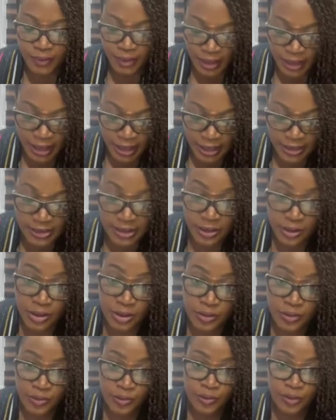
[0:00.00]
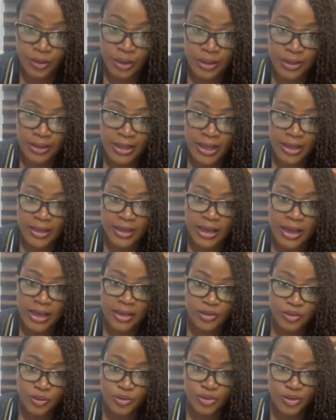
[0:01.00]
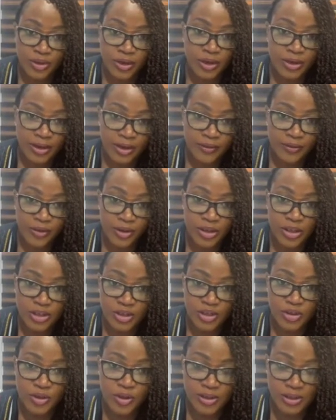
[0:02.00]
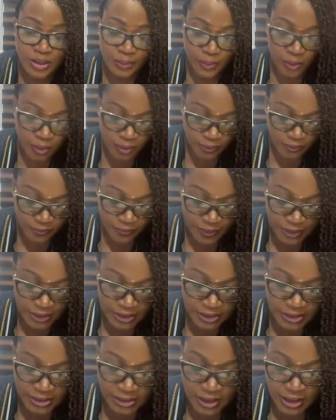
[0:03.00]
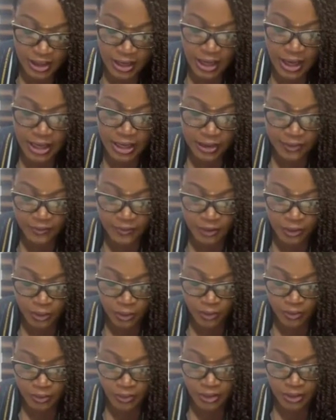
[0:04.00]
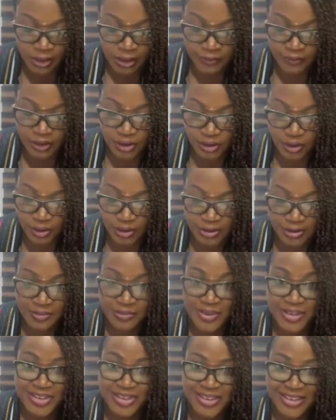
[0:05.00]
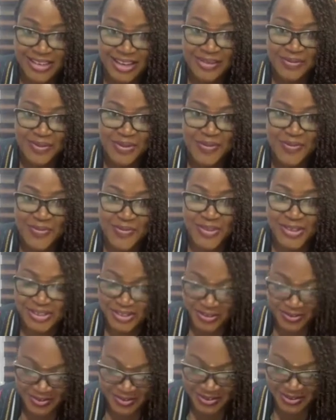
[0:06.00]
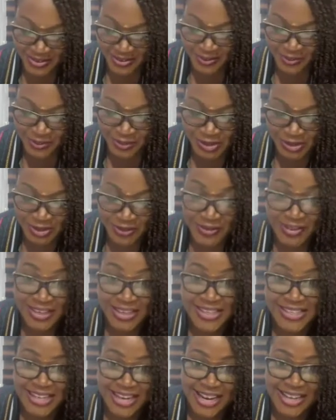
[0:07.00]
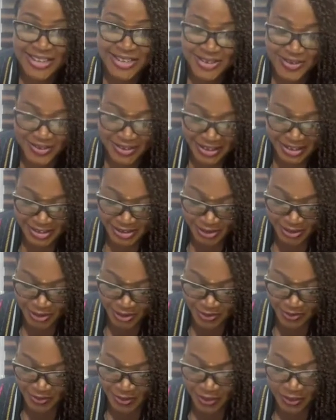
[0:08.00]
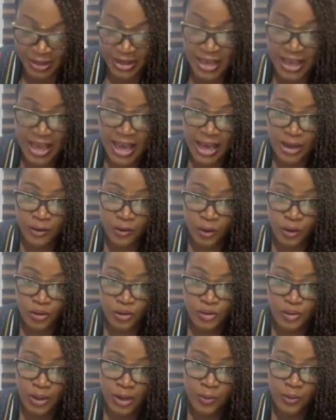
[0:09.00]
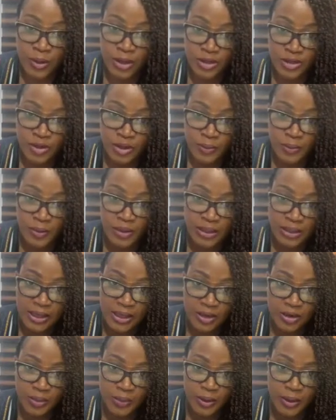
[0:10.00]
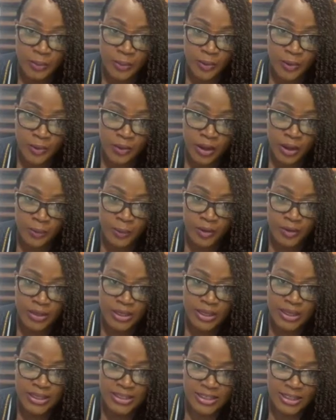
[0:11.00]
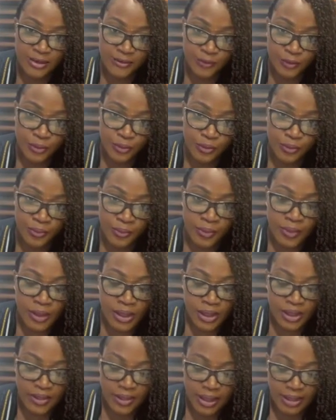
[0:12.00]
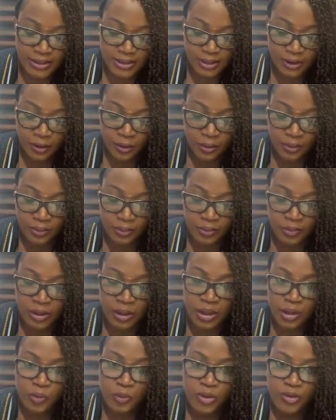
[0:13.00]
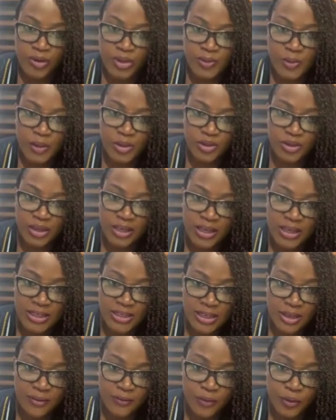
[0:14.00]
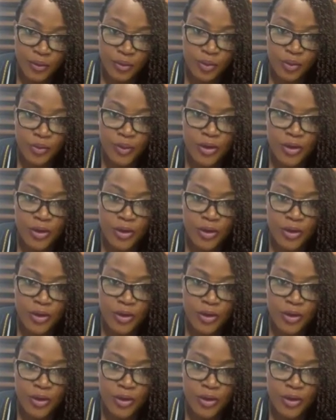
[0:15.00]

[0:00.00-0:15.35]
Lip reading: and like I told you earlier, I've already discussed about the fees, and I've discussed majorly about most of the things that I actually wanted to talk about. And also I wanted to talk about a little bit about the interview. That with respect to the interview,